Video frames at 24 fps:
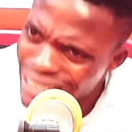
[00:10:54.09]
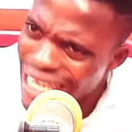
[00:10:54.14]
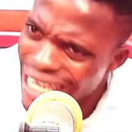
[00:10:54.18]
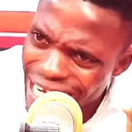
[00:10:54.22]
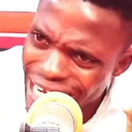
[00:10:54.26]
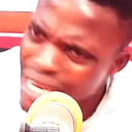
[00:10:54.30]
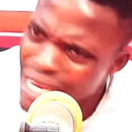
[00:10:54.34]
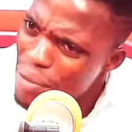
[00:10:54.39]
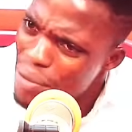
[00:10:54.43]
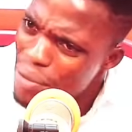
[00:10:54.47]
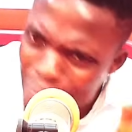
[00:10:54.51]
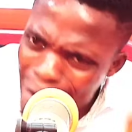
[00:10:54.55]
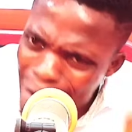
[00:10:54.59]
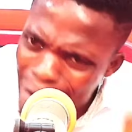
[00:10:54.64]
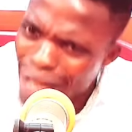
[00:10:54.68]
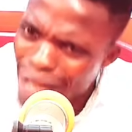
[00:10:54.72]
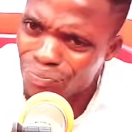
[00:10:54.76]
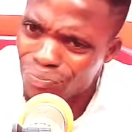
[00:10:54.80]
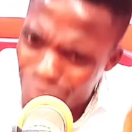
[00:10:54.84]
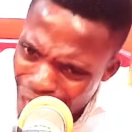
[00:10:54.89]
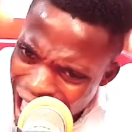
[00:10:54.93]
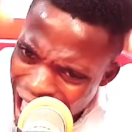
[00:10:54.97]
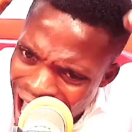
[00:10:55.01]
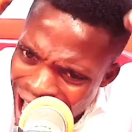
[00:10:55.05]
say the ma
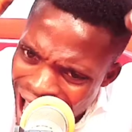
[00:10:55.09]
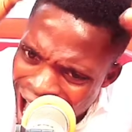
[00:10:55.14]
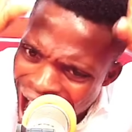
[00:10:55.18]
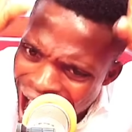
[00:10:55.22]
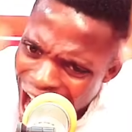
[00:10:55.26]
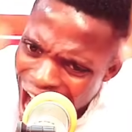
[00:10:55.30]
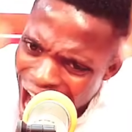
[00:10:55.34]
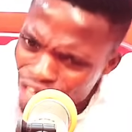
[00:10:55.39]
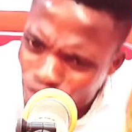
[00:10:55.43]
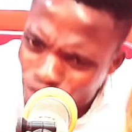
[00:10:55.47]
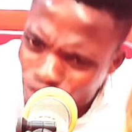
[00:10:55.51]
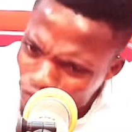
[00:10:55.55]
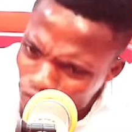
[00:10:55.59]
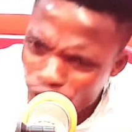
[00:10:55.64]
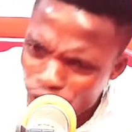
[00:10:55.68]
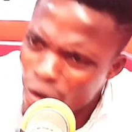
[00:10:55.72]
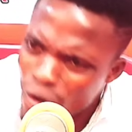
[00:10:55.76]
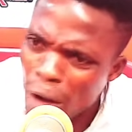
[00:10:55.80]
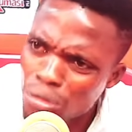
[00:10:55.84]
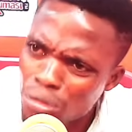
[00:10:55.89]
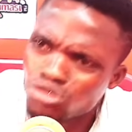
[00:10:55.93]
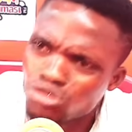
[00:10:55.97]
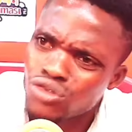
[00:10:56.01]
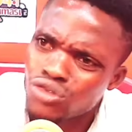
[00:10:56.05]
had to
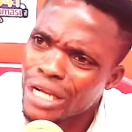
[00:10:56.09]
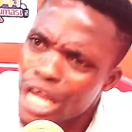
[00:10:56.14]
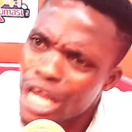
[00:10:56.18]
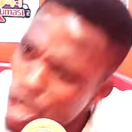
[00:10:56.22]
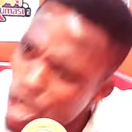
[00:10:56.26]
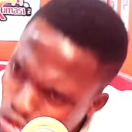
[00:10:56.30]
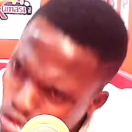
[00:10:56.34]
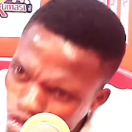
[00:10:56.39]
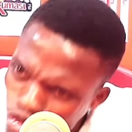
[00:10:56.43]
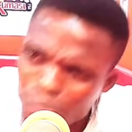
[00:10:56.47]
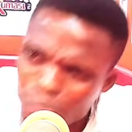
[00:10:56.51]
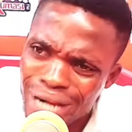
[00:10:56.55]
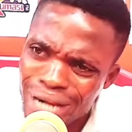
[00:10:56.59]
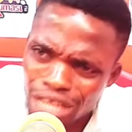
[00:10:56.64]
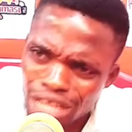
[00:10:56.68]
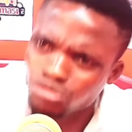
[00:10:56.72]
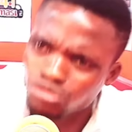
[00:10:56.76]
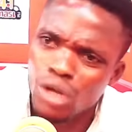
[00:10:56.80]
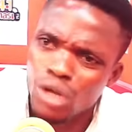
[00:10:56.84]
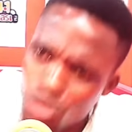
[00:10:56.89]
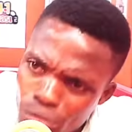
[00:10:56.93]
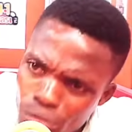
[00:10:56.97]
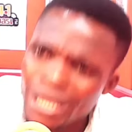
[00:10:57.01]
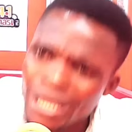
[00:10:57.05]
focus with you and you do not
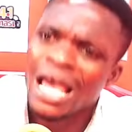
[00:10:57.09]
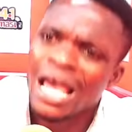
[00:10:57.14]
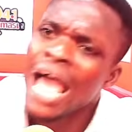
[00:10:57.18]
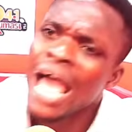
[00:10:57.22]
swim.